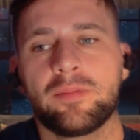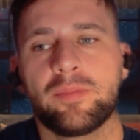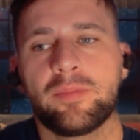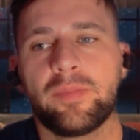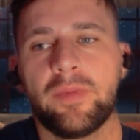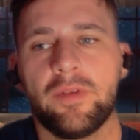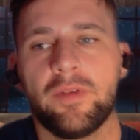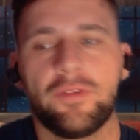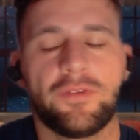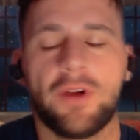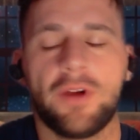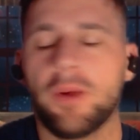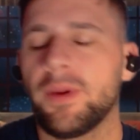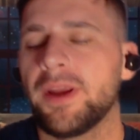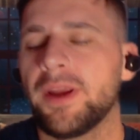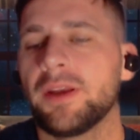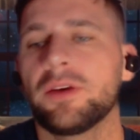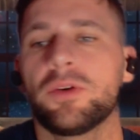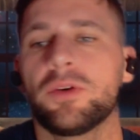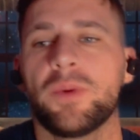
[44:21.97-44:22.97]
throw
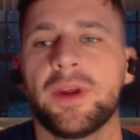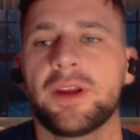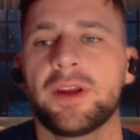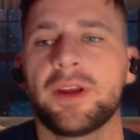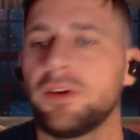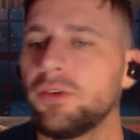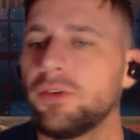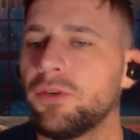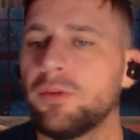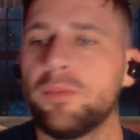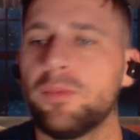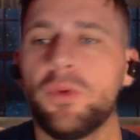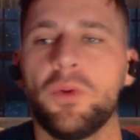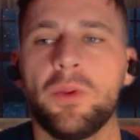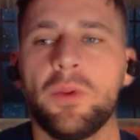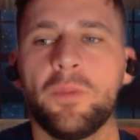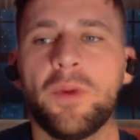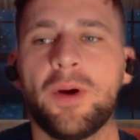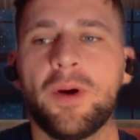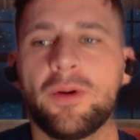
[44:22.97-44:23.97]
in quick, you're more
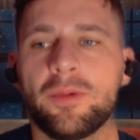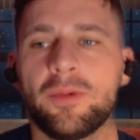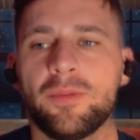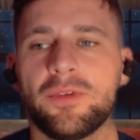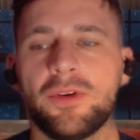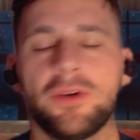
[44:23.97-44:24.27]
than welcome to.